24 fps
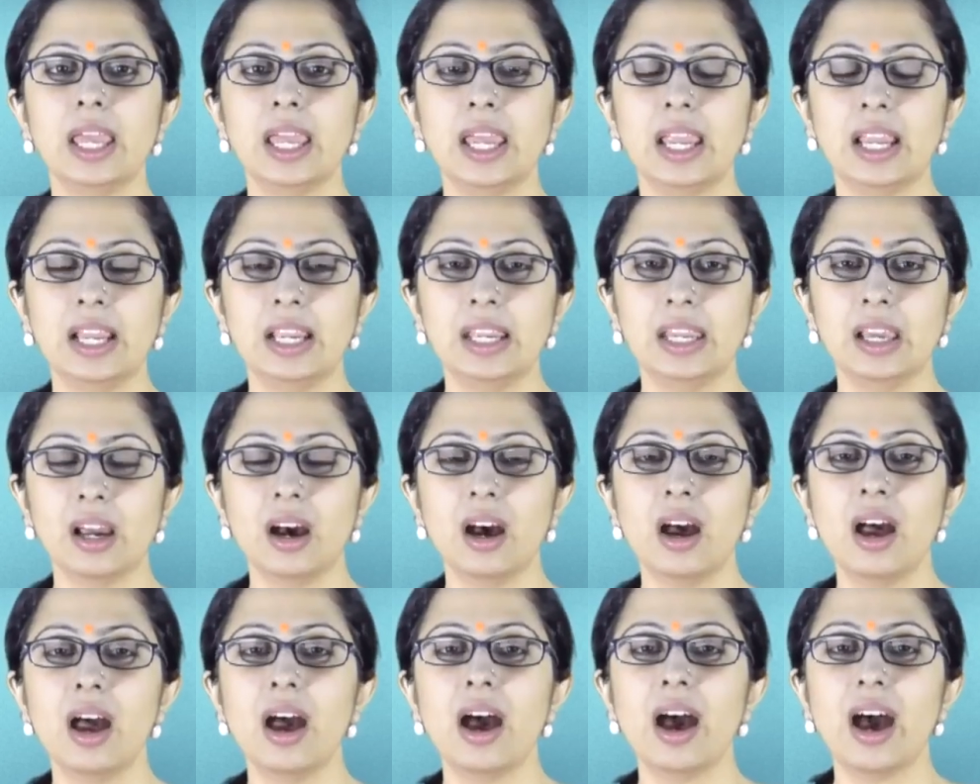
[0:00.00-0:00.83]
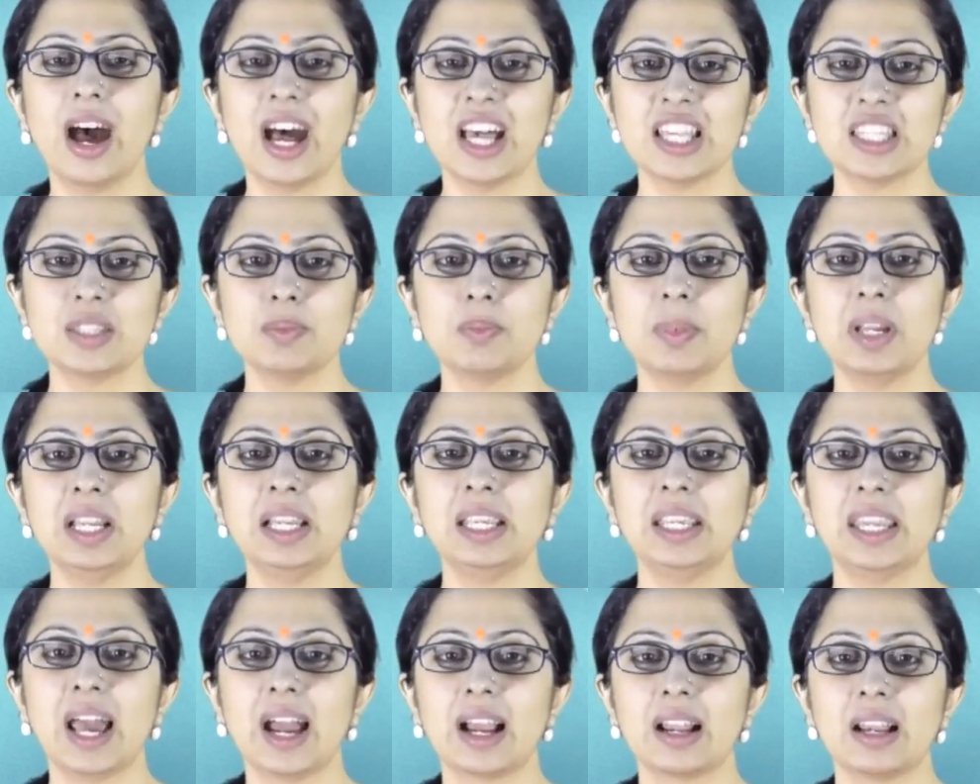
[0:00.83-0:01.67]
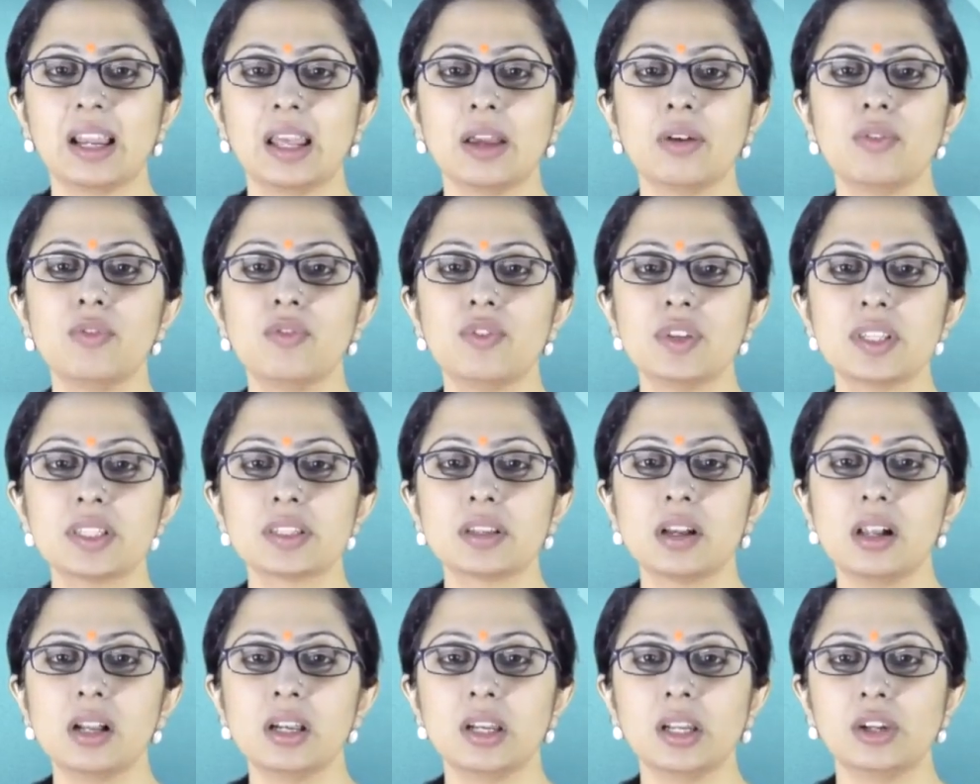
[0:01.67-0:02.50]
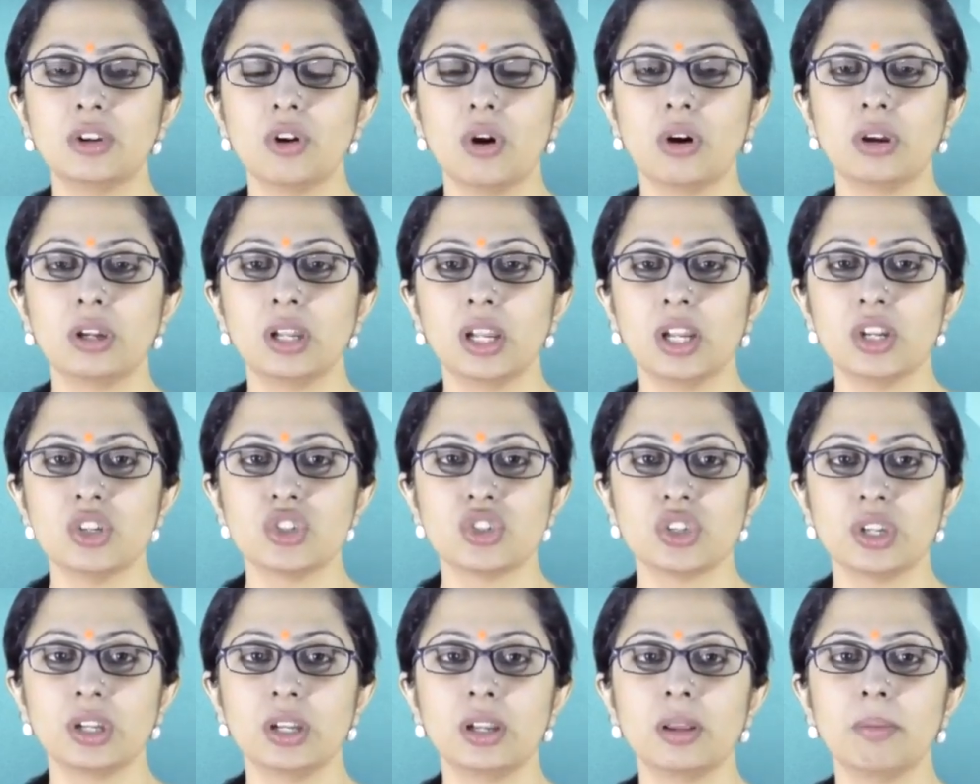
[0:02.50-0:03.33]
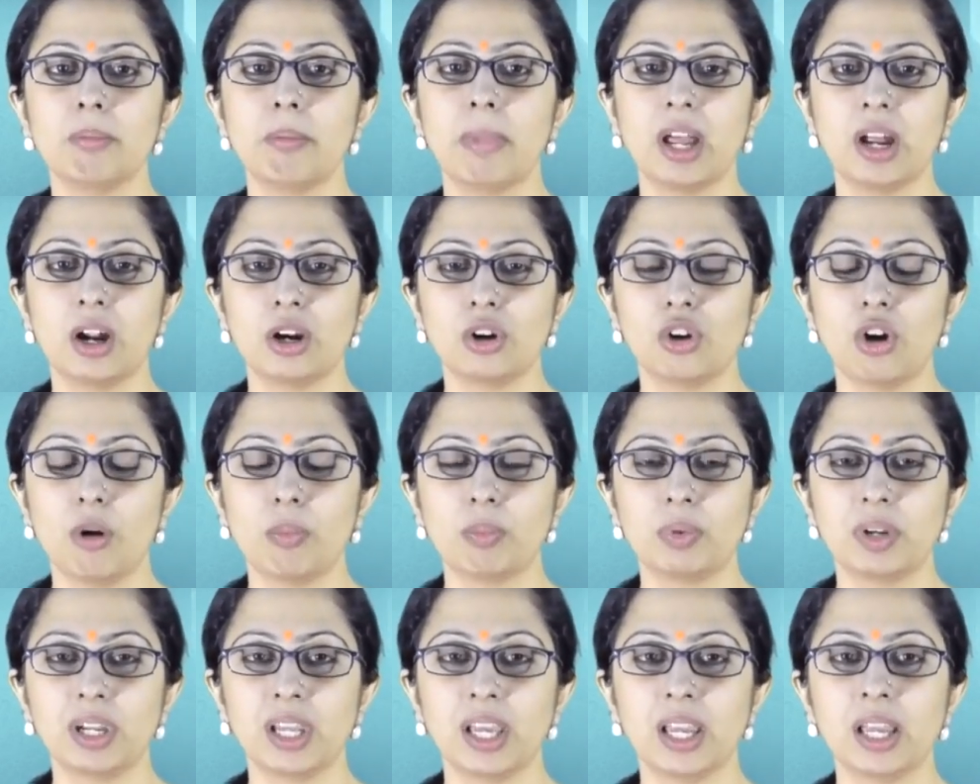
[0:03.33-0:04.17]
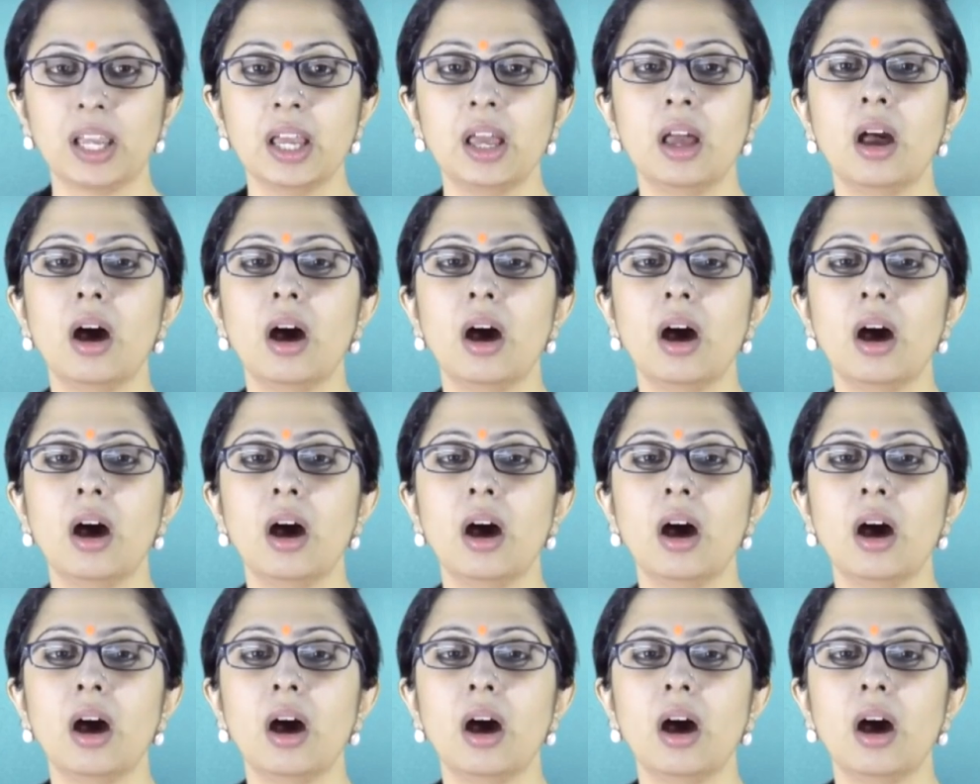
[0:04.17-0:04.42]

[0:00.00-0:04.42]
India has been tackling fiscal deterioration by adopting